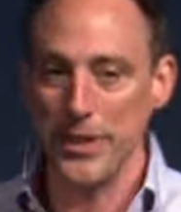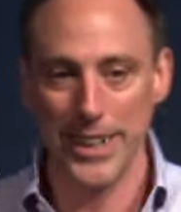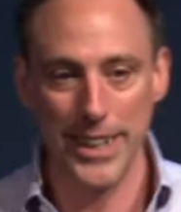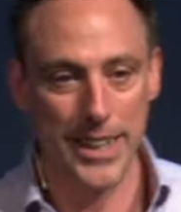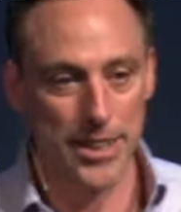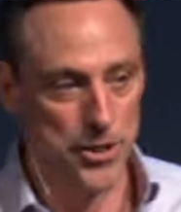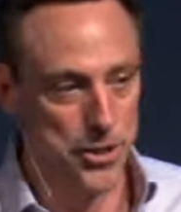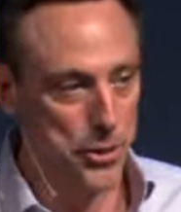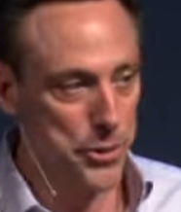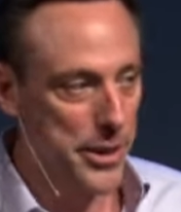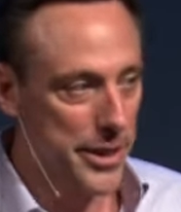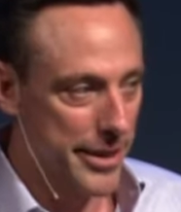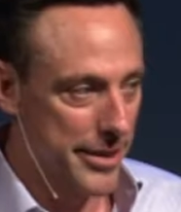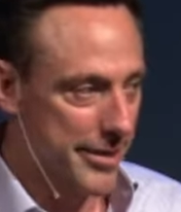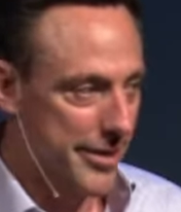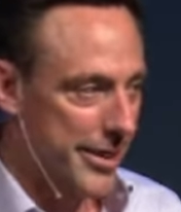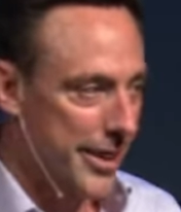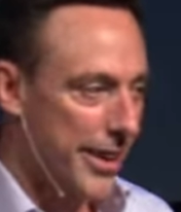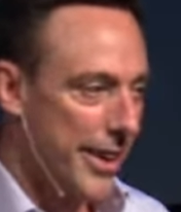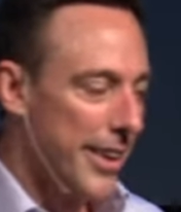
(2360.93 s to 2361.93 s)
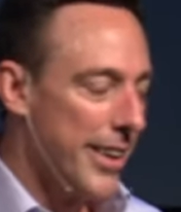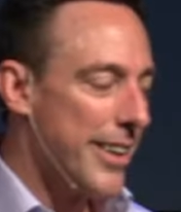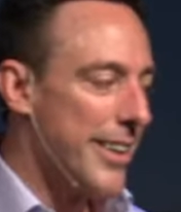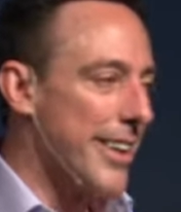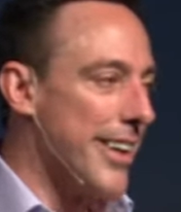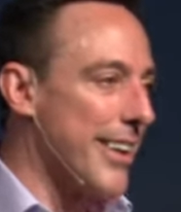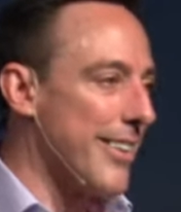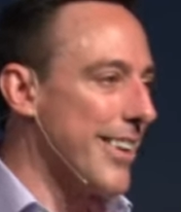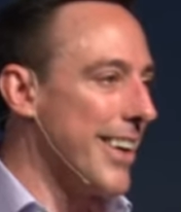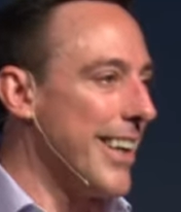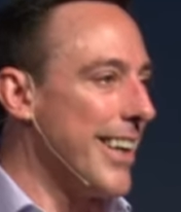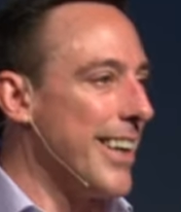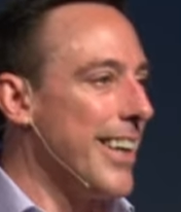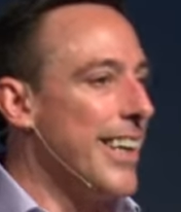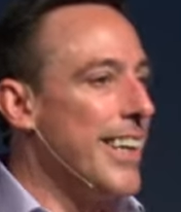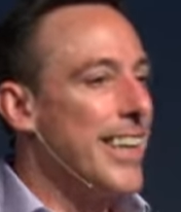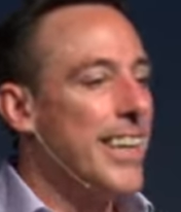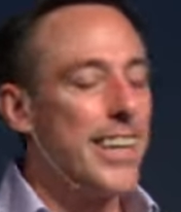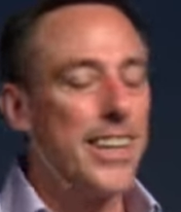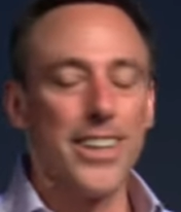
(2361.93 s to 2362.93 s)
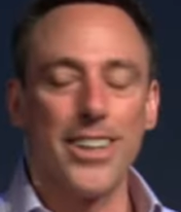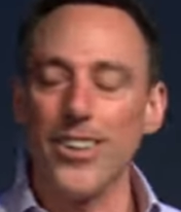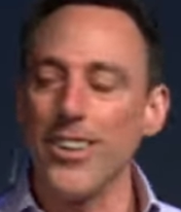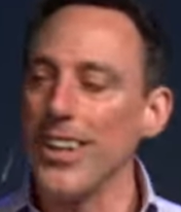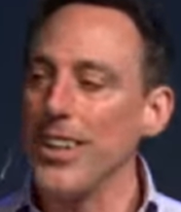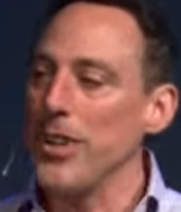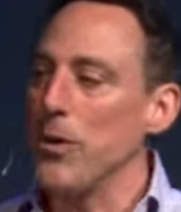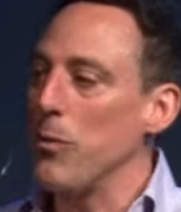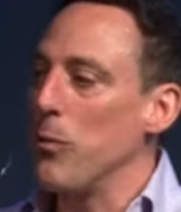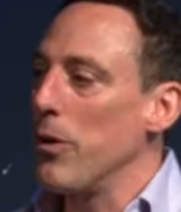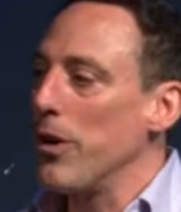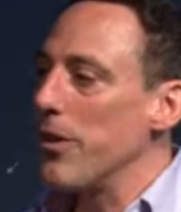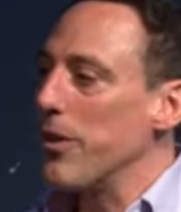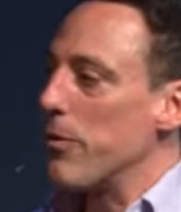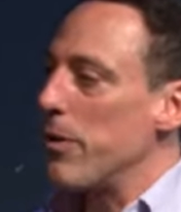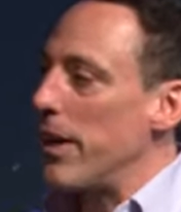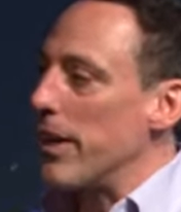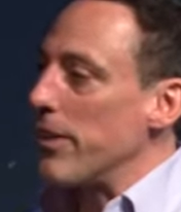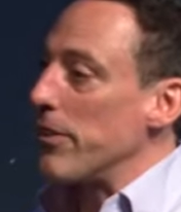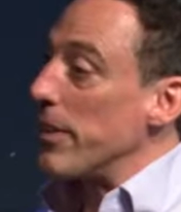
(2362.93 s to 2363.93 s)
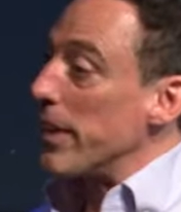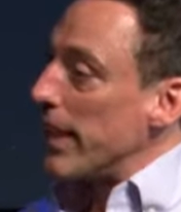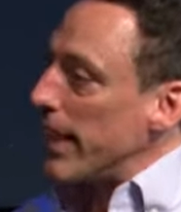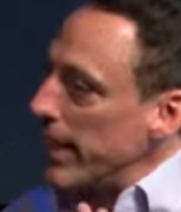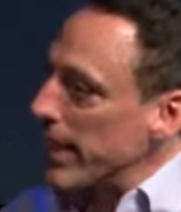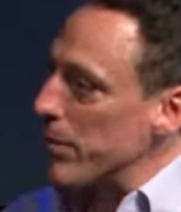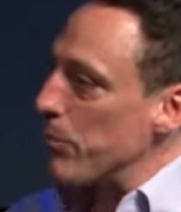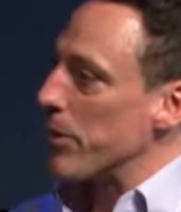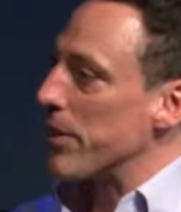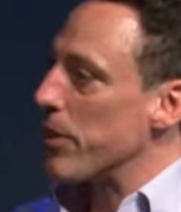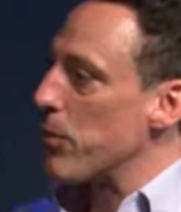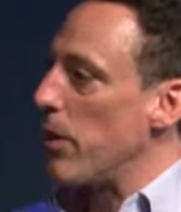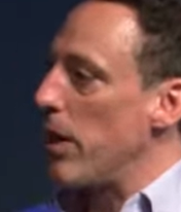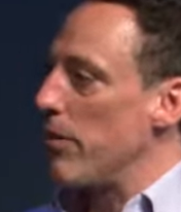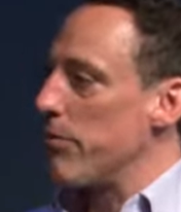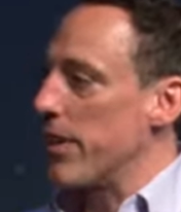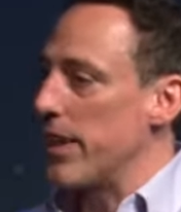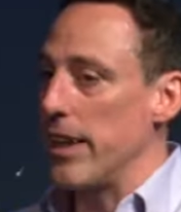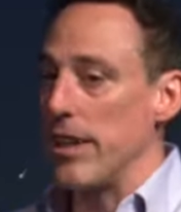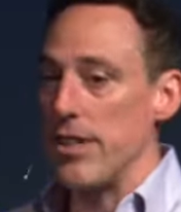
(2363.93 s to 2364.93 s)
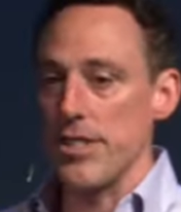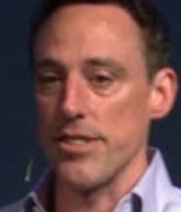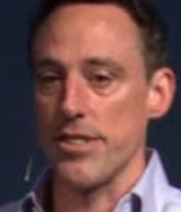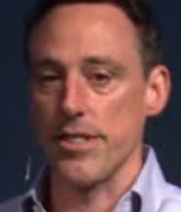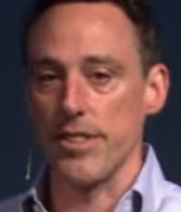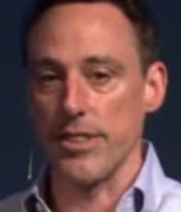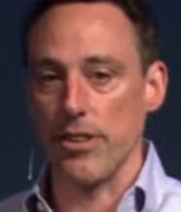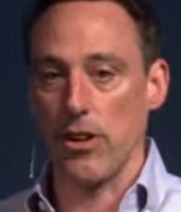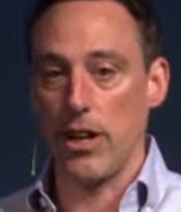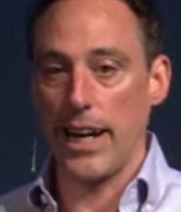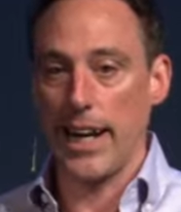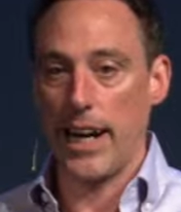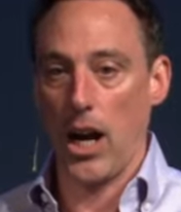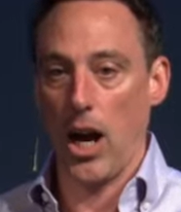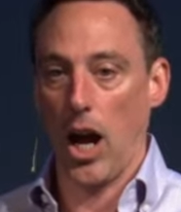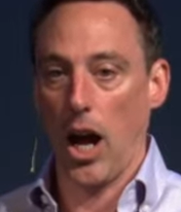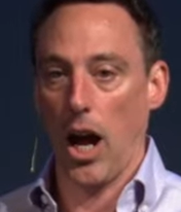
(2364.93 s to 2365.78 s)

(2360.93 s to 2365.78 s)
into it. Like, right? You know, what are the you know, you hit them with the qualifications and they're like,